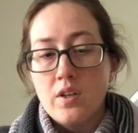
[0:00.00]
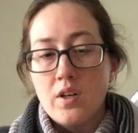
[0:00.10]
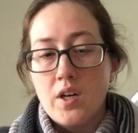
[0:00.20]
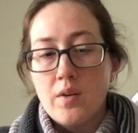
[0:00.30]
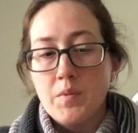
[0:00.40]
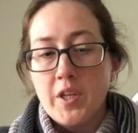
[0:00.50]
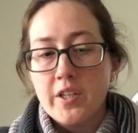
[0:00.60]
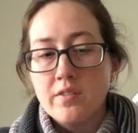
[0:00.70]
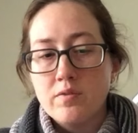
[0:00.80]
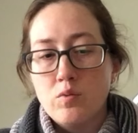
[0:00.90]

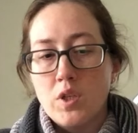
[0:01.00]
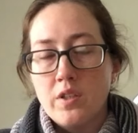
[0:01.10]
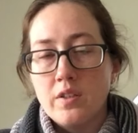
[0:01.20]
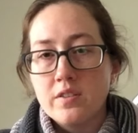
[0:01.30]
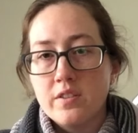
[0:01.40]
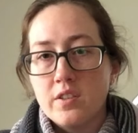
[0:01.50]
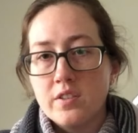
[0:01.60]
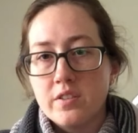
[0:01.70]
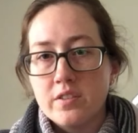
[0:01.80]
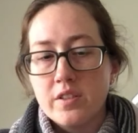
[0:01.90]
like if one
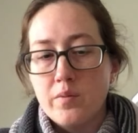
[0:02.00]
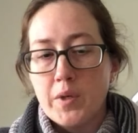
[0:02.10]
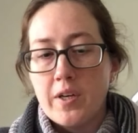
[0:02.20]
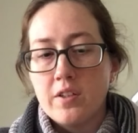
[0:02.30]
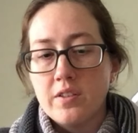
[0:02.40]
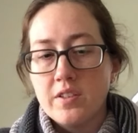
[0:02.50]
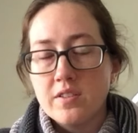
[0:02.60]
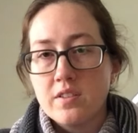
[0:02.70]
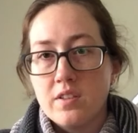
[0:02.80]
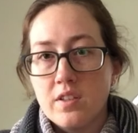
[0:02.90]
starts to slip out, at
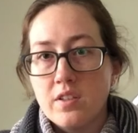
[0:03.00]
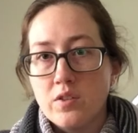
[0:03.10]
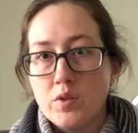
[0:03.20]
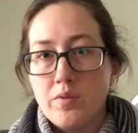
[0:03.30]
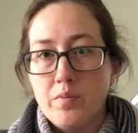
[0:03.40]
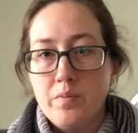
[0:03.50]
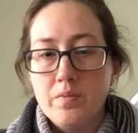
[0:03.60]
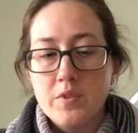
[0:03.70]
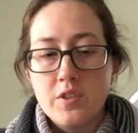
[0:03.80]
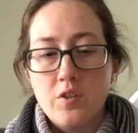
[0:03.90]
least the other would
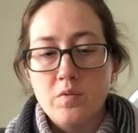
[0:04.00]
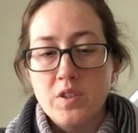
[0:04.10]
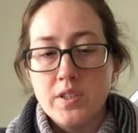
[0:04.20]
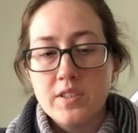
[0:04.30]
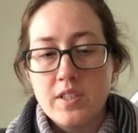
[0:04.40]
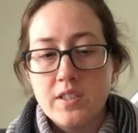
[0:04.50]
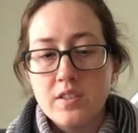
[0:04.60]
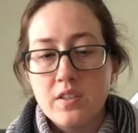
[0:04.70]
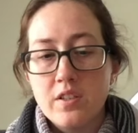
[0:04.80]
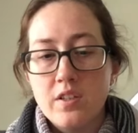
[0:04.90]
hopefully stay
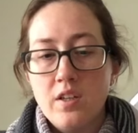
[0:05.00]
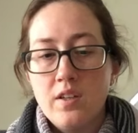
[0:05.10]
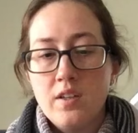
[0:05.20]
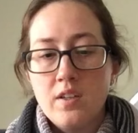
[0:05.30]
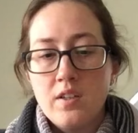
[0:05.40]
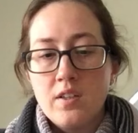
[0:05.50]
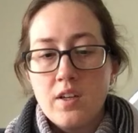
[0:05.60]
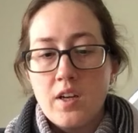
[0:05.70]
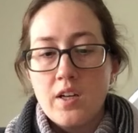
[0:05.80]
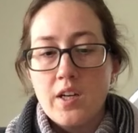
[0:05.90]
secured.
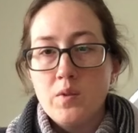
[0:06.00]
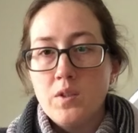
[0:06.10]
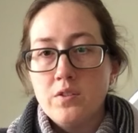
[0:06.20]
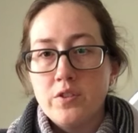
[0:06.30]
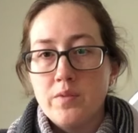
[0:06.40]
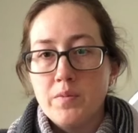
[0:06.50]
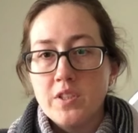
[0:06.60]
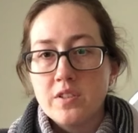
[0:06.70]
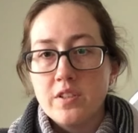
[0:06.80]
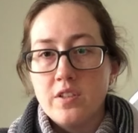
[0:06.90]
And I will trim
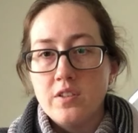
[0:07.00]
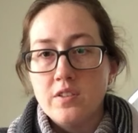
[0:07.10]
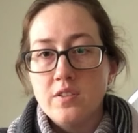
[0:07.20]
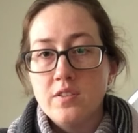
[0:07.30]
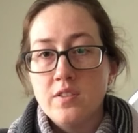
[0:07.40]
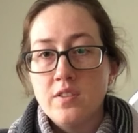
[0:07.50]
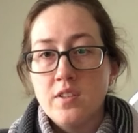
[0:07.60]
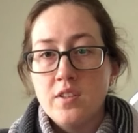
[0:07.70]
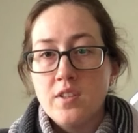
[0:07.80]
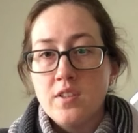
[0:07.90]
these little
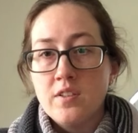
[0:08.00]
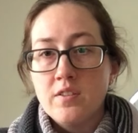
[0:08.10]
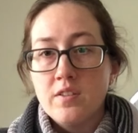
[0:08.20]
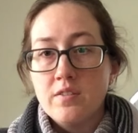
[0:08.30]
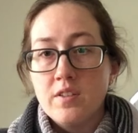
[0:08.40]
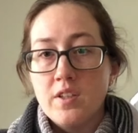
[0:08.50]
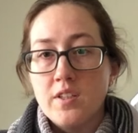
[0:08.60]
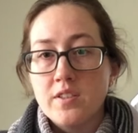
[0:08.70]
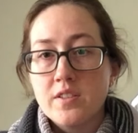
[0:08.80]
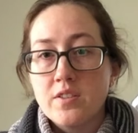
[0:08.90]

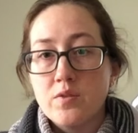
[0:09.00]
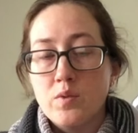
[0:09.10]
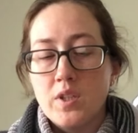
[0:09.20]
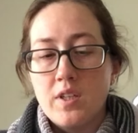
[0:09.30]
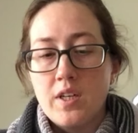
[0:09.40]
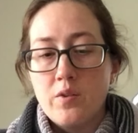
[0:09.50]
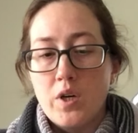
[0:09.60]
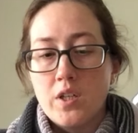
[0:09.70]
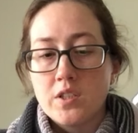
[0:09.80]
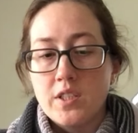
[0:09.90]
ends when I
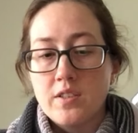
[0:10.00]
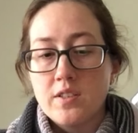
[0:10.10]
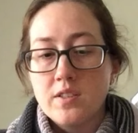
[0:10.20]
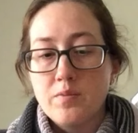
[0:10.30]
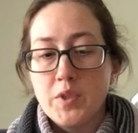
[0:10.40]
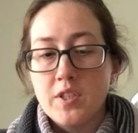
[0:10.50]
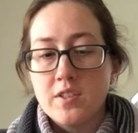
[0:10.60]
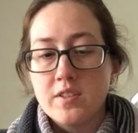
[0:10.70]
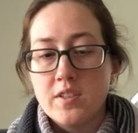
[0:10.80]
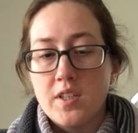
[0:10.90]
wash it,
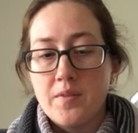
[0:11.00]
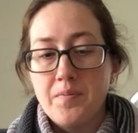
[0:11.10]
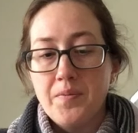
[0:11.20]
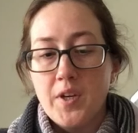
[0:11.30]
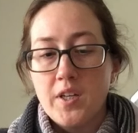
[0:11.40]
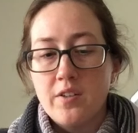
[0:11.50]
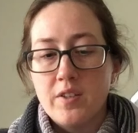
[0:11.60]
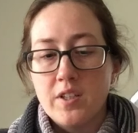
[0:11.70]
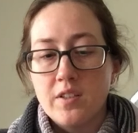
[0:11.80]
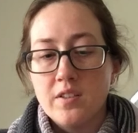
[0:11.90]
because I don't
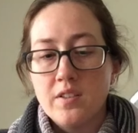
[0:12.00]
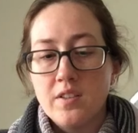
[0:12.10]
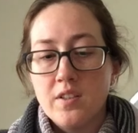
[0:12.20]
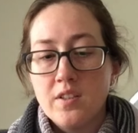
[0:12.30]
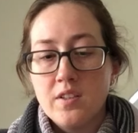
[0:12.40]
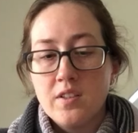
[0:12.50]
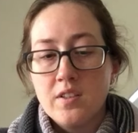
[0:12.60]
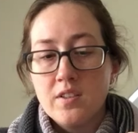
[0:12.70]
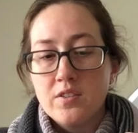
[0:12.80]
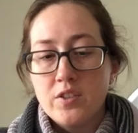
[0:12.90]
want to
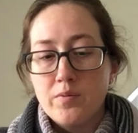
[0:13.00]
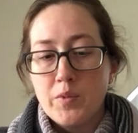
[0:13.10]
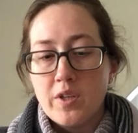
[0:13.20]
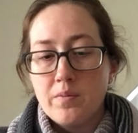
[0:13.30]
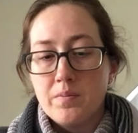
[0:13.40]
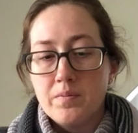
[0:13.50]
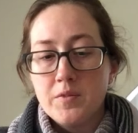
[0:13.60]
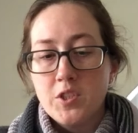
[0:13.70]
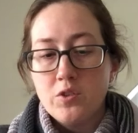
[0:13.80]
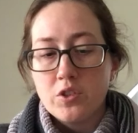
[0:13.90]
trim them
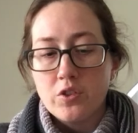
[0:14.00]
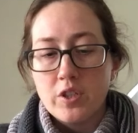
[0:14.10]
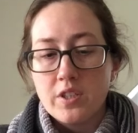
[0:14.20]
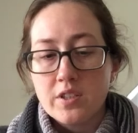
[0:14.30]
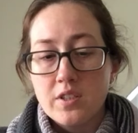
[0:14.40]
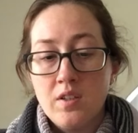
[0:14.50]
too short,